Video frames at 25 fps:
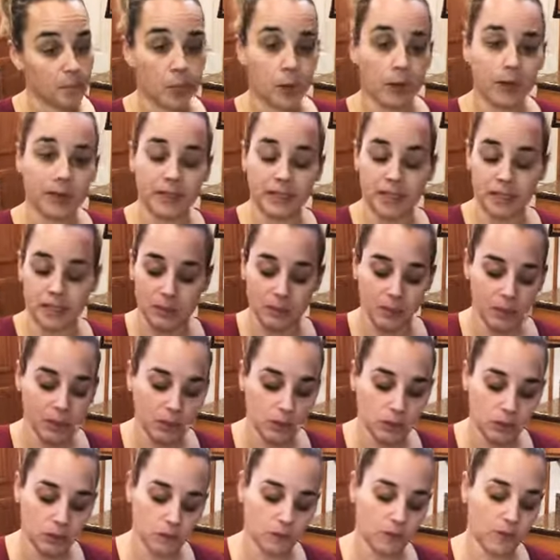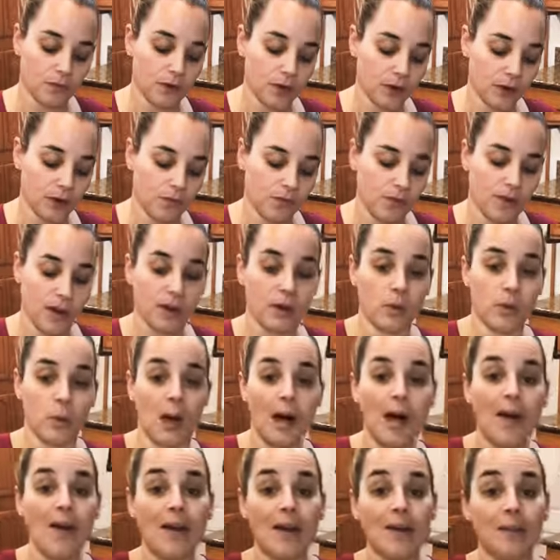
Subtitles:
Pork needs to be cooked very, very well.